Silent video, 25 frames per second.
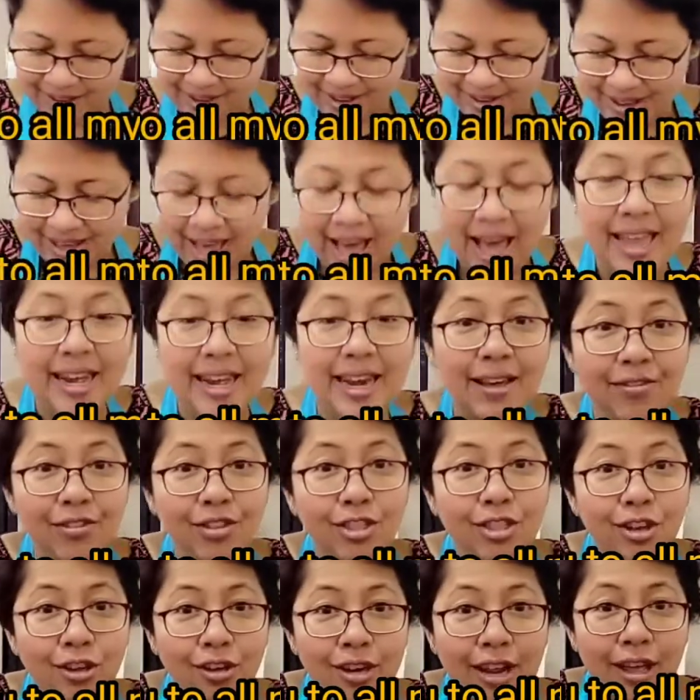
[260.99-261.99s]
I never
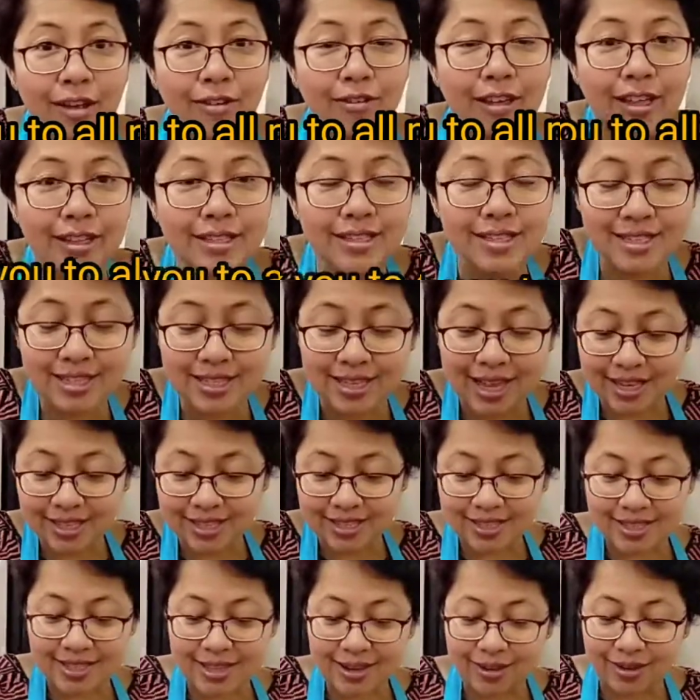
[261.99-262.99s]
thought I'd get such
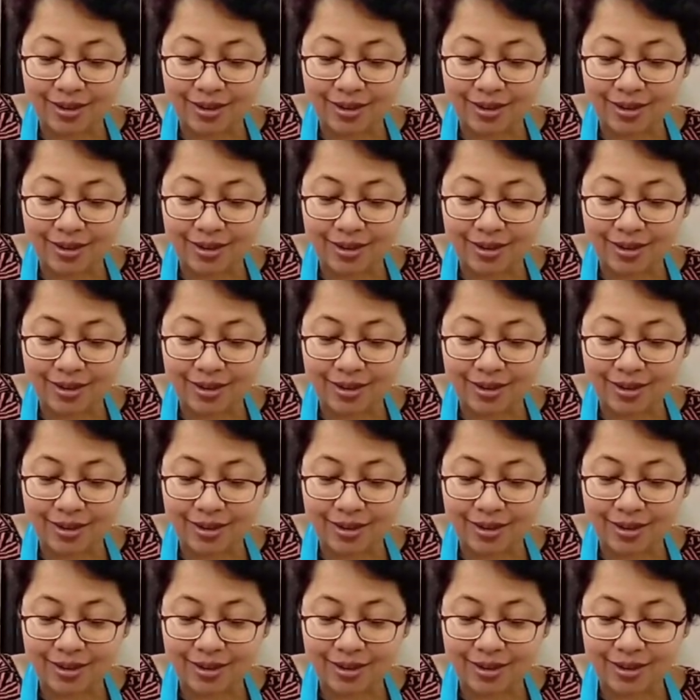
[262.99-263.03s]
a